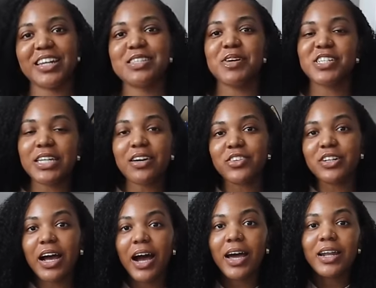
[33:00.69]
and especially after
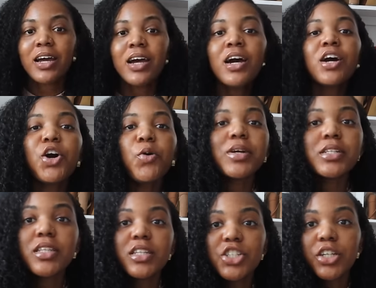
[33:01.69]
not going
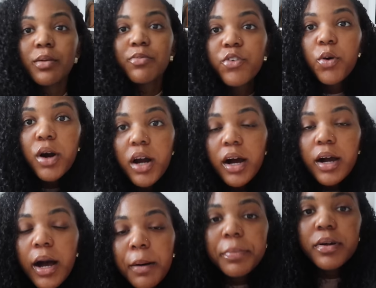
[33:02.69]
to the gym for a
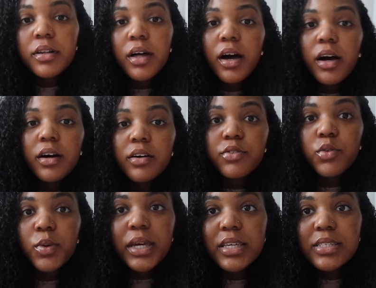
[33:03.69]
couple of
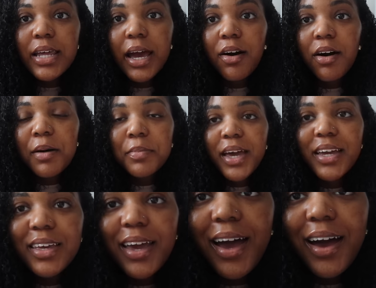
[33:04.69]
weeks now, I'm
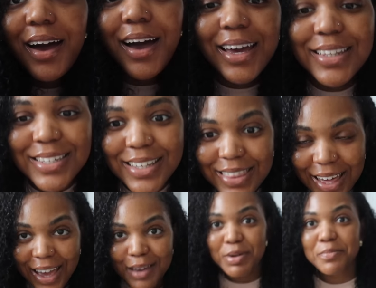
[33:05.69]
like, yeah, I did
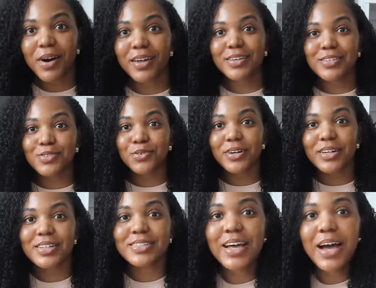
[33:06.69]
that. My body is sore
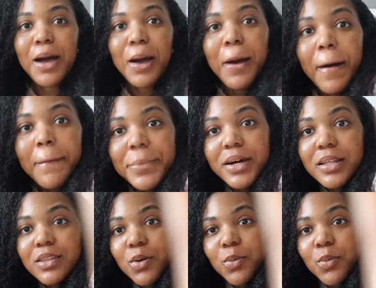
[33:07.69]
because I put in the